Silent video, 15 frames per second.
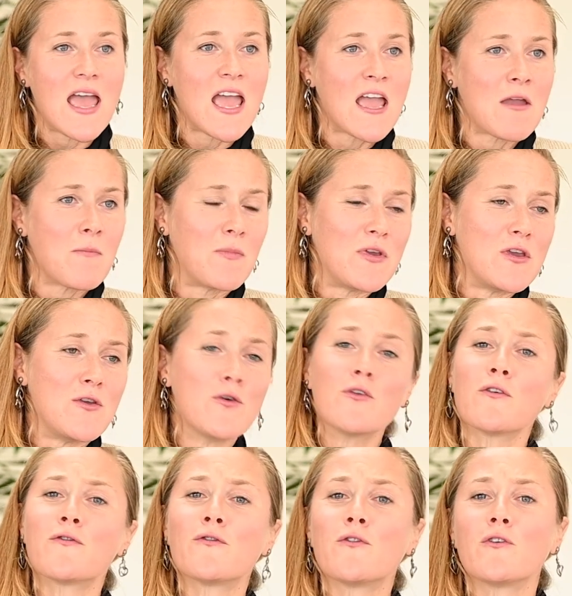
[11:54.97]
a
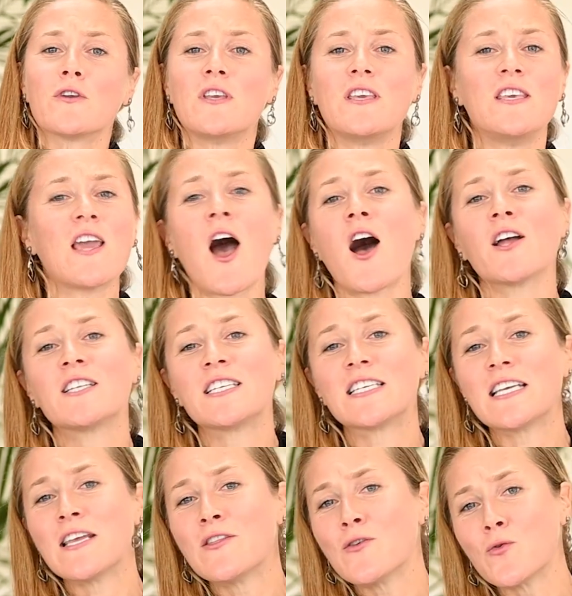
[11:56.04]
beautiful yacht
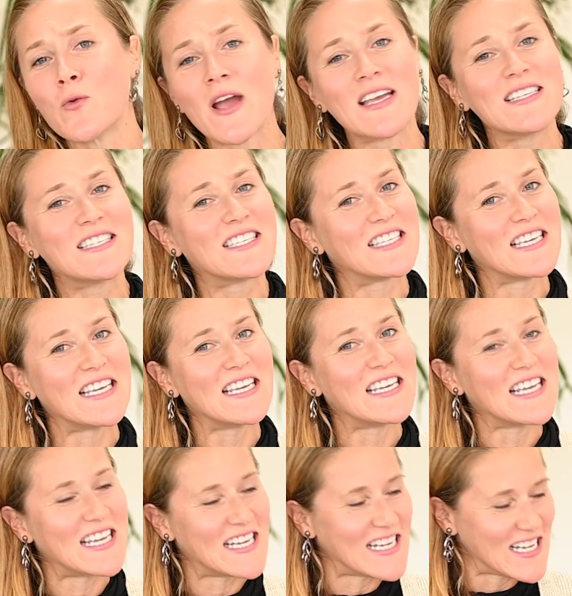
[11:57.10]
in the Red Sea
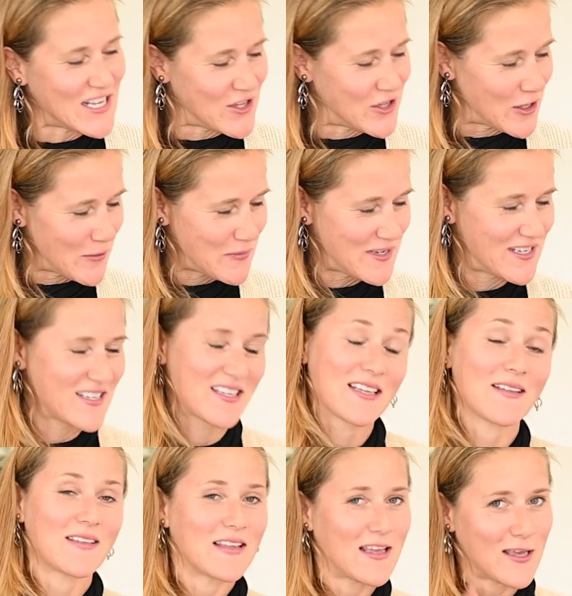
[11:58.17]
in Egypt.
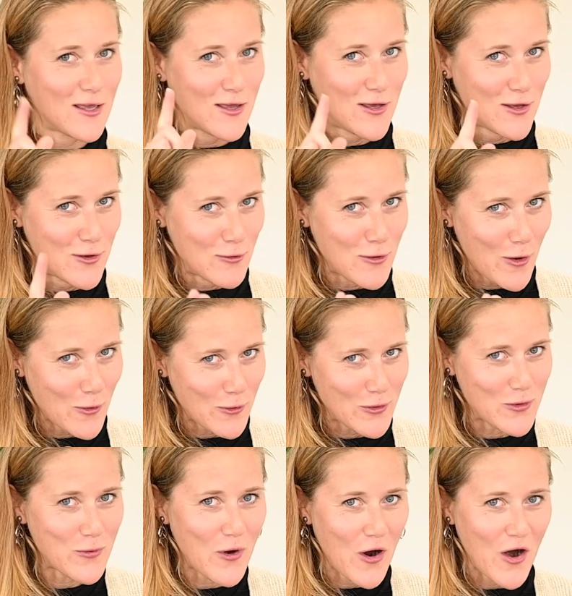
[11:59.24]
You know who
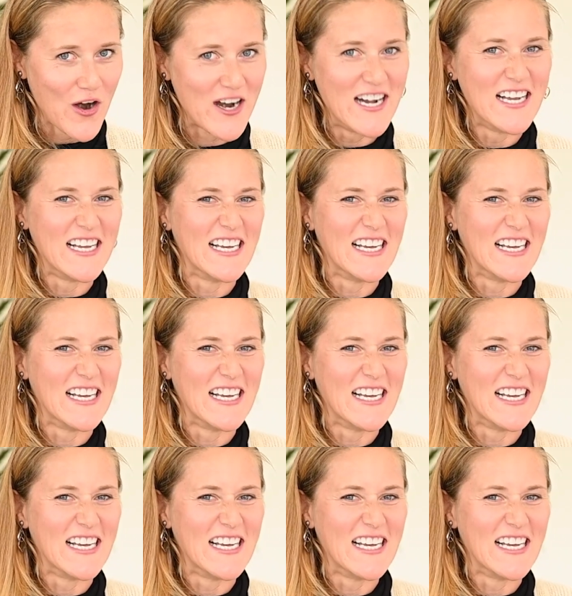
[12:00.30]
you are.